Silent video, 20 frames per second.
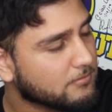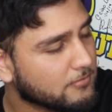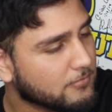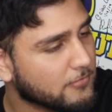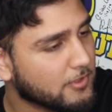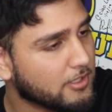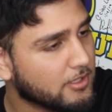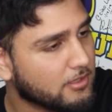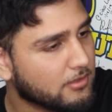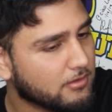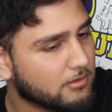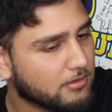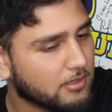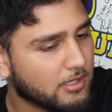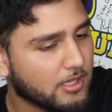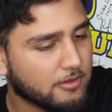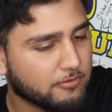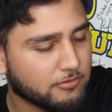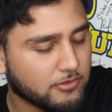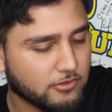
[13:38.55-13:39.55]
yeah,
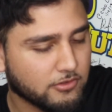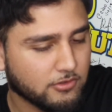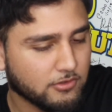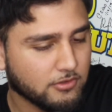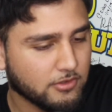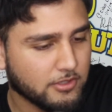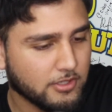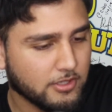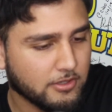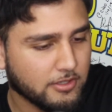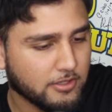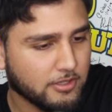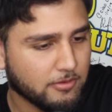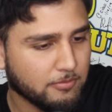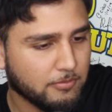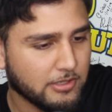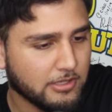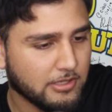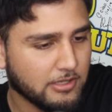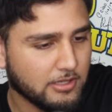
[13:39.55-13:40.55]
no, for sure. Yeah,
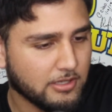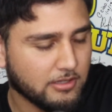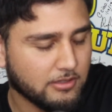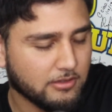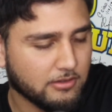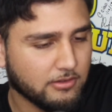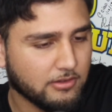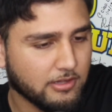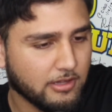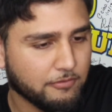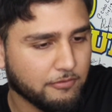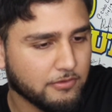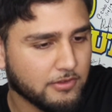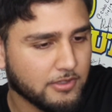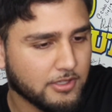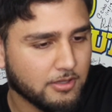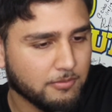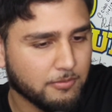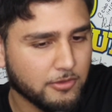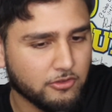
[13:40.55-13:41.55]
it definitely
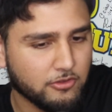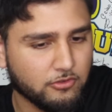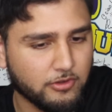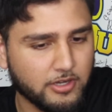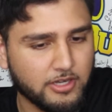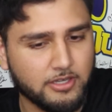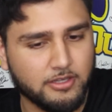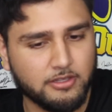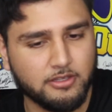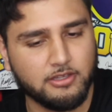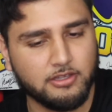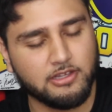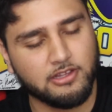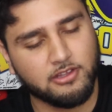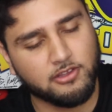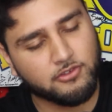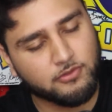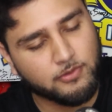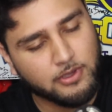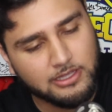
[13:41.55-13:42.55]
can be draining. Like,
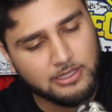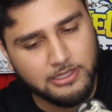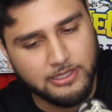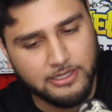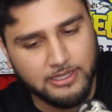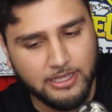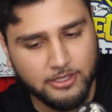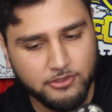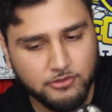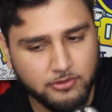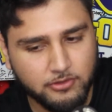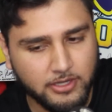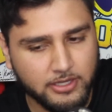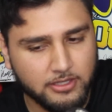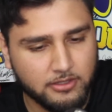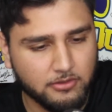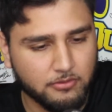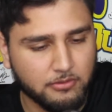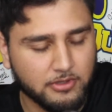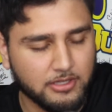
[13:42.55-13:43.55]
that's why like I try
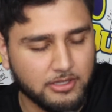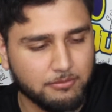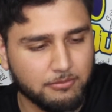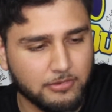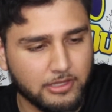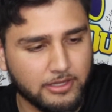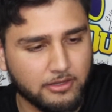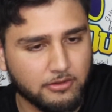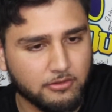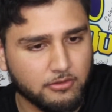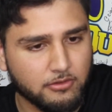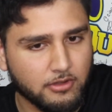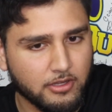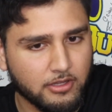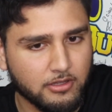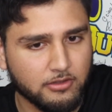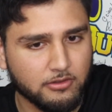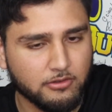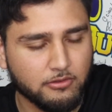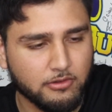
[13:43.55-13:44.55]
to when I'm like
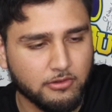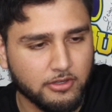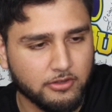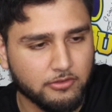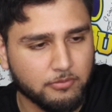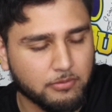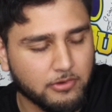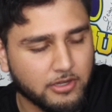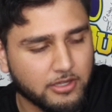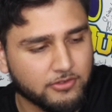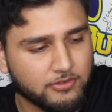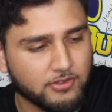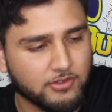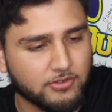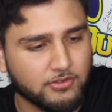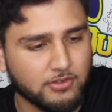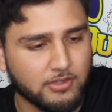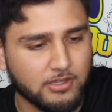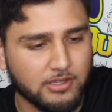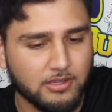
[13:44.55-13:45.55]
in the creative
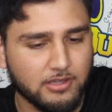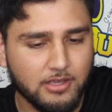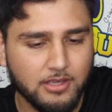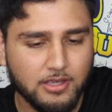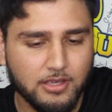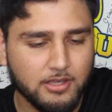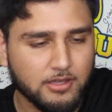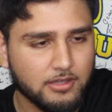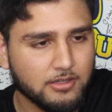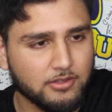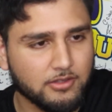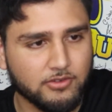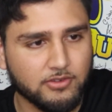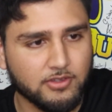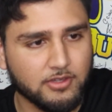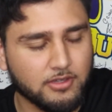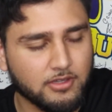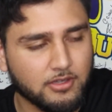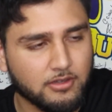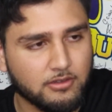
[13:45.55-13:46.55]
process, like, cause
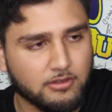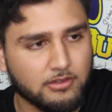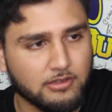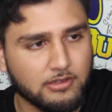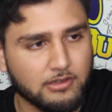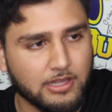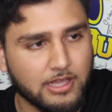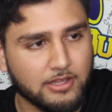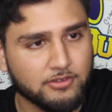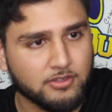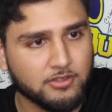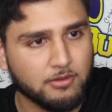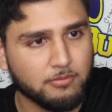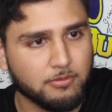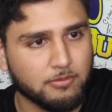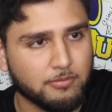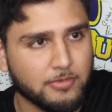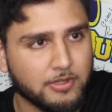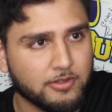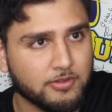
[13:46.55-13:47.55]
like in the last couple
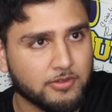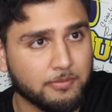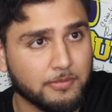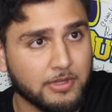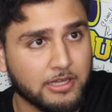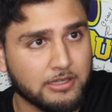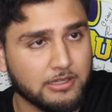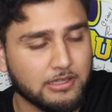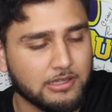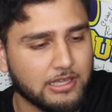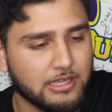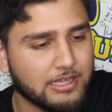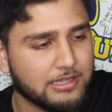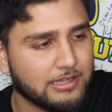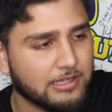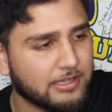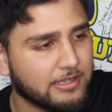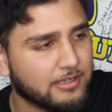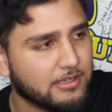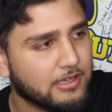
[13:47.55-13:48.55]
of months, I'm not gonna lie,
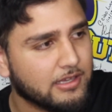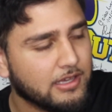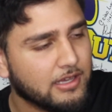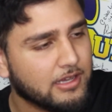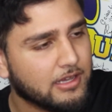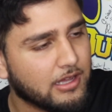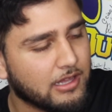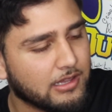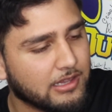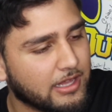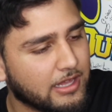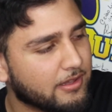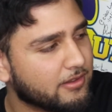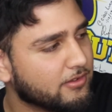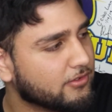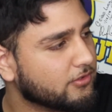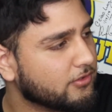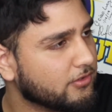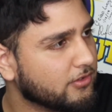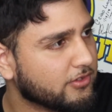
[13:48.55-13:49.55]
like a lot of the
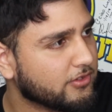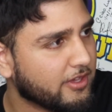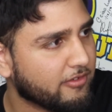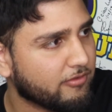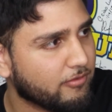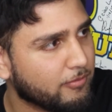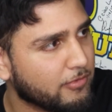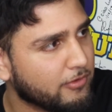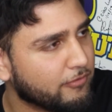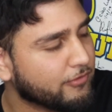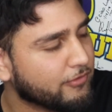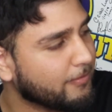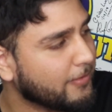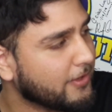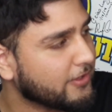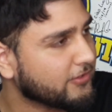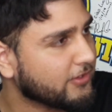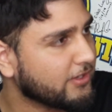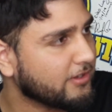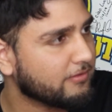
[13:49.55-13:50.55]
shoots haven't been for
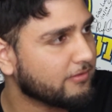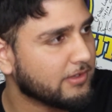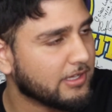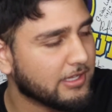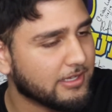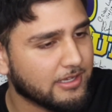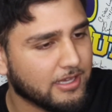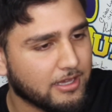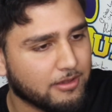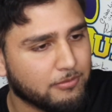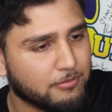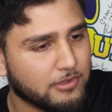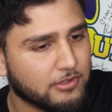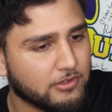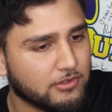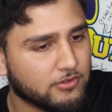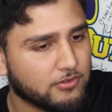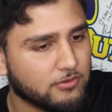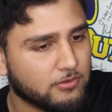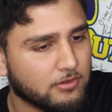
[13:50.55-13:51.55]
myself. Like I've been
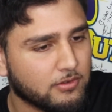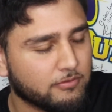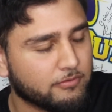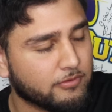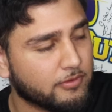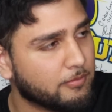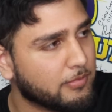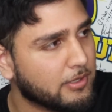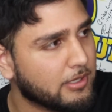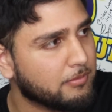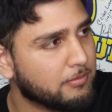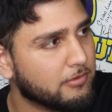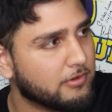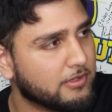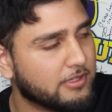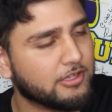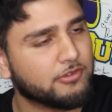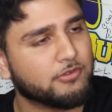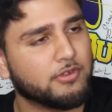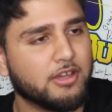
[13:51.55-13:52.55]
just shooting for people,
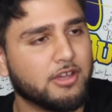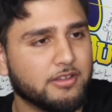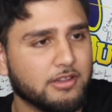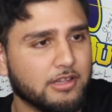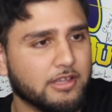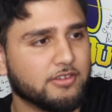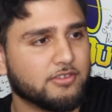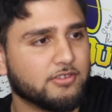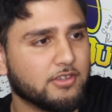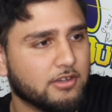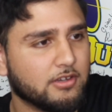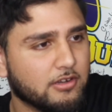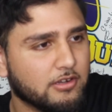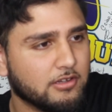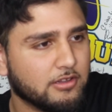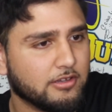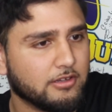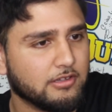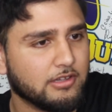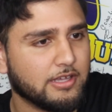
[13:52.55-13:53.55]
and that's why I like said
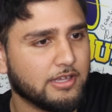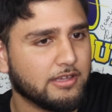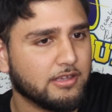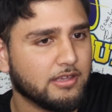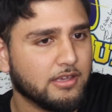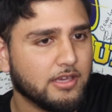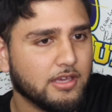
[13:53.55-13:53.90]
earlier, like